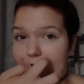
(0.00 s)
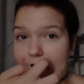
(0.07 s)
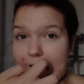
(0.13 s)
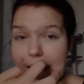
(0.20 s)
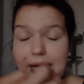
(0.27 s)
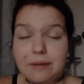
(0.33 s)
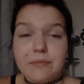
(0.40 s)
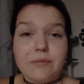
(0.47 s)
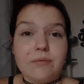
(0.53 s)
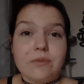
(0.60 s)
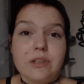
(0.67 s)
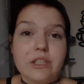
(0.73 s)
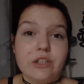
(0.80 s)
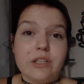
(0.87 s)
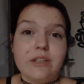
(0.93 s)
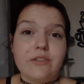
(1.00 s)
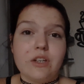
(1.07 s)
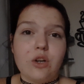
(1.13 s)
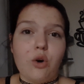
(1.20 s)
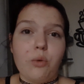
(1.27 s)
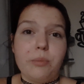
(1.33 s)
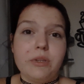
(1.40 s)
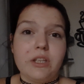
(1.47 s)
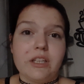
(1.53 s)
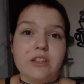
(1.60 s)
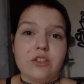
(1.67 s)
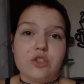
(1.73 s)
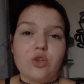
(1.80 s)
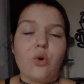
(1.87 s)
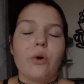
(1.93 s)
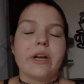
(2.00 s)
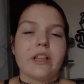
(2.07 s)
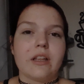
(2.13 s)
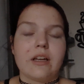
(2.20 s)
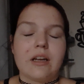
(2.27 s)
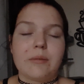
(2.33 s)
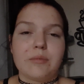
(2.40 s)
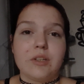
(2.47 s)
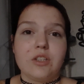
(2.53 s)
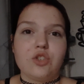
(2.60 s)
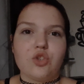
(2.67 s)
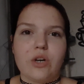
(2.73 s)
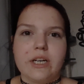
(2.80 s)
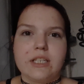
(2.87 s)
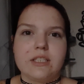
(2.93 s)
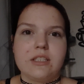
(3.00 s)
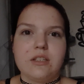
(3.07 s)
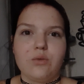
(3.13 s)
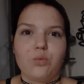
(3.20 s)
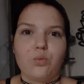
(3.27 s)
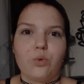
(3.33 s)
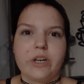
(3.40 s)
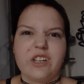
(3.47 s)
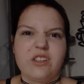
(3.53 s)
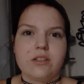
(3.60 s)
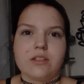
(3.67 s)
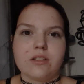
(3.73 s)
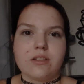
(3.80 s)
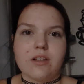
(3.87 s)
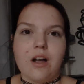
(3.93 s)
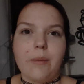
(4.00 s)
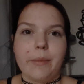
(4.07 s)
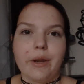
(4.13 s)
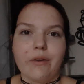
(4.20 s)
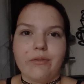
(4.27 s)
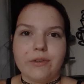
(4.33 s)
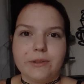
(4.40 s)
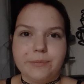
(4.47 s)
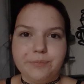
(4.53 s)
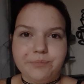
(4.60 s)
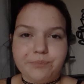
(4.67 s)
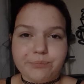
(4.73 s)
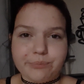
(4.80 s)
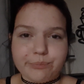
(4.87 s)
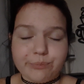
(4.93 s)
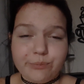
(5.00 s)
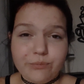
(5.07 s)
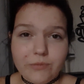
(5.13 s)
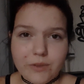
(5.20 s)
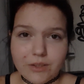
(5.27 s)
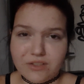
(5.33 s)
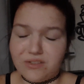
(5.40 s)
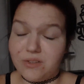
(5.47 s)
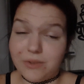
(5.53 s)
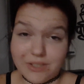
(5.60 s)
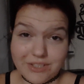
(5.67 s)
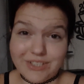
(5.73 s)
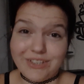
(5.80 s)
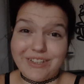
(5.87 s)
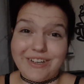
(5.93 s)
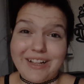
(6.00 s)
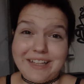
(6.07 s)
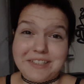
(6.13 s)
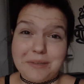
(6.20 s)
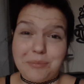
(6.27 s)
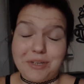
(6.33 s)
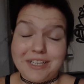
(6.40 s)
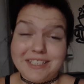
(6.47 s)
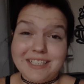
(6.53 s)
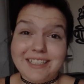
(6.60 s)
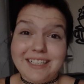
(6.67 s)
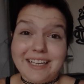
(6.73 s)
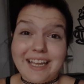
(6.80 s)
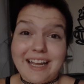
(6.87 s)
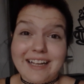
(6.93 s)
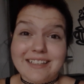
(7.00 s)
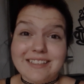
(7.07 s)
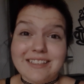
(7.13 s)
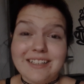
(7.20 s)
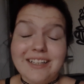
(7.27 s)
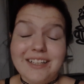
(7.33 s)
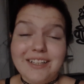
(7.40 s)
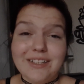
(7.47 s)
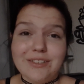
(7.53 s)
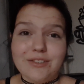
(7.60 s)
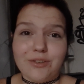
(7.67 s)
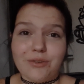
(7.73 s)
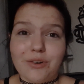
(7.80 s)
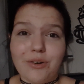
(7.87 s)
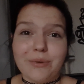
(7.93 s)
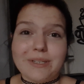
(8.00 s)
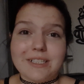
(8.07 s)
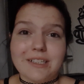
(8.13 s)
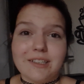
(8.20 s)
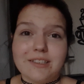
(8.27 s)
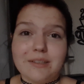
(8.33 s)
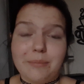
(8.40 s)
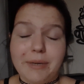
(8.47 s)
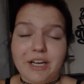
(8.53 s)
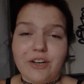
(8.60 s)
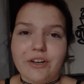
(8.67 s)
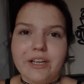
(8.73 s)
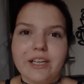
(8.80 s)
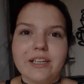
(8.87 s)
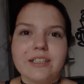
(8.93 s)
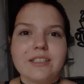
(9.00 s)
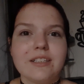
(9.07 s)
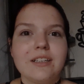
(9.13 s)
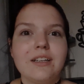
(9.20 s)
I'm literally even opened like the toilet. I'm like trying to see where this is coming from. So there's a little heads up. When I said that cats don't always like to bury it,